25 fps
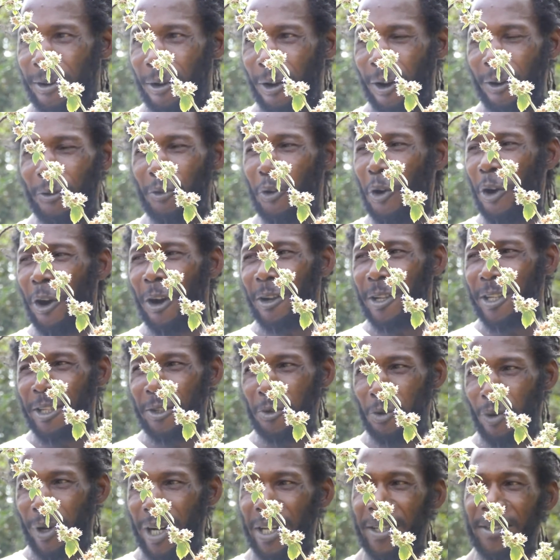of all
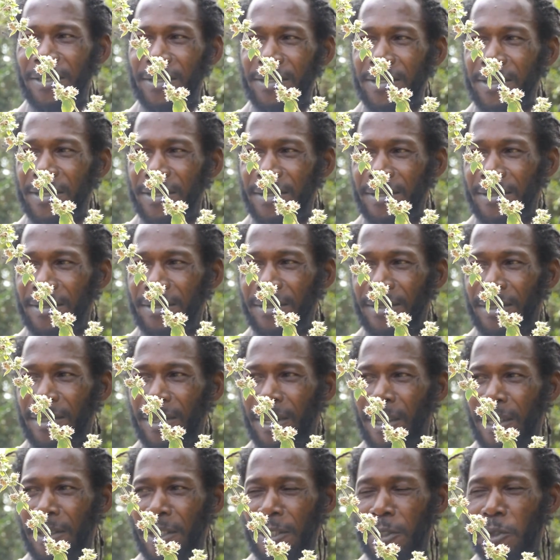in ones.
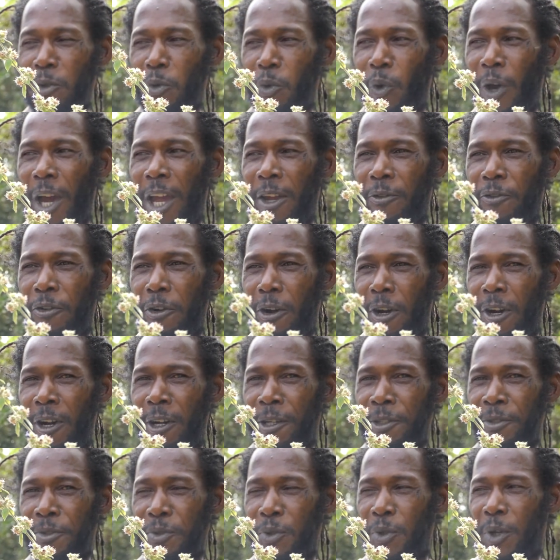This is why for
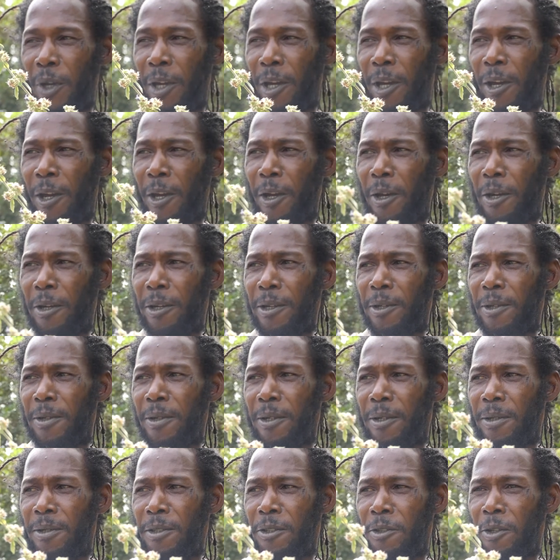us,
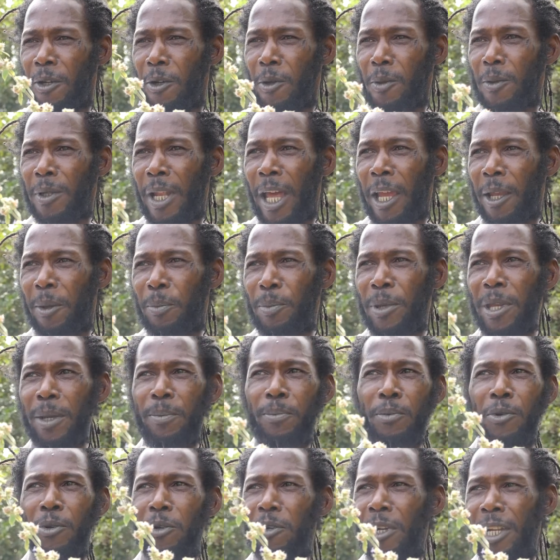like
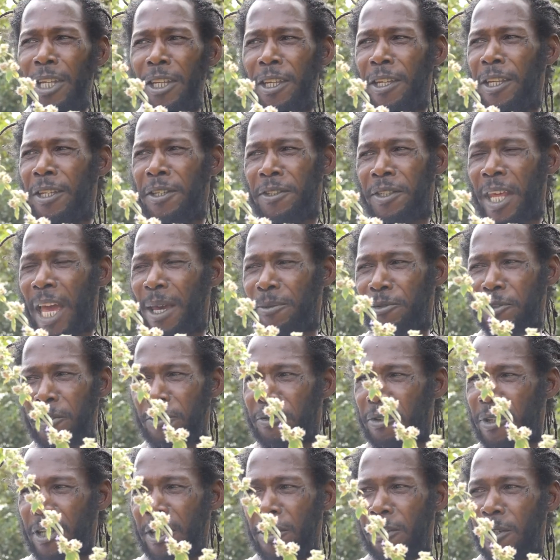people really in times
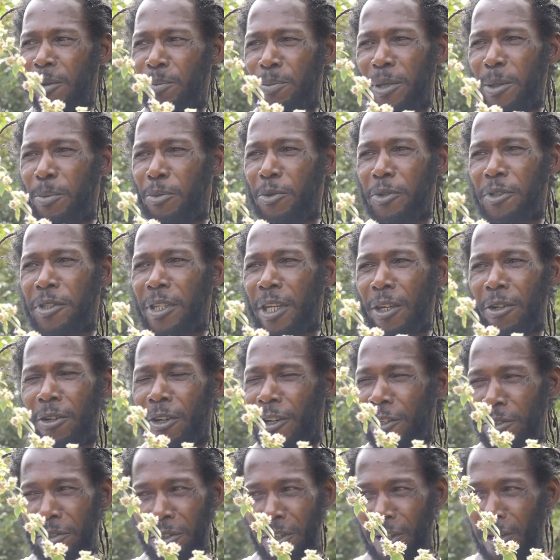of religion, people say
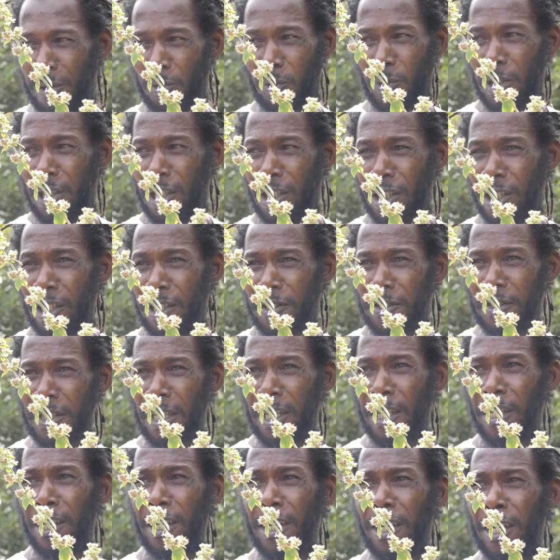God. We
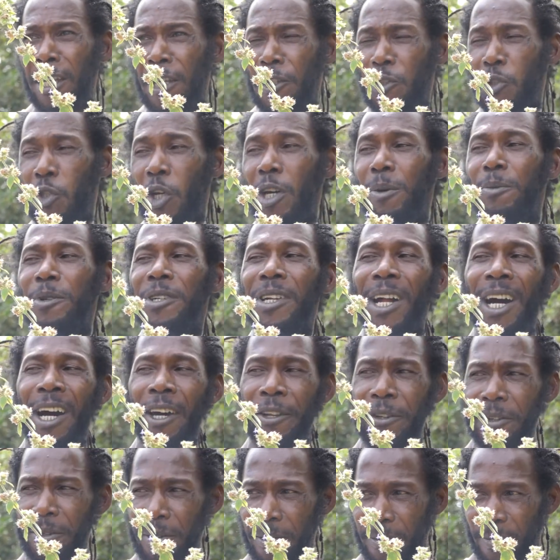say
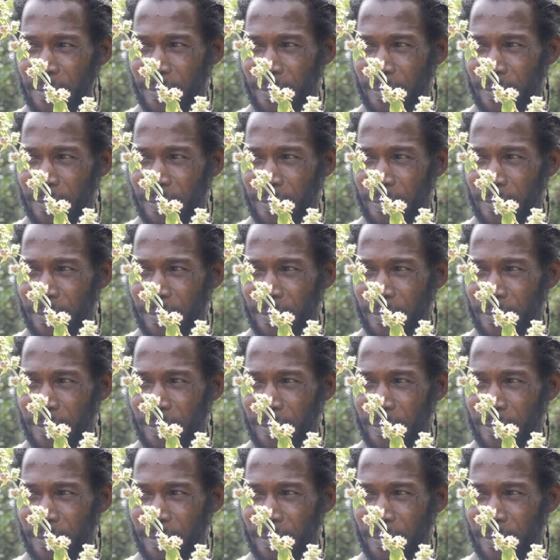Jomirado.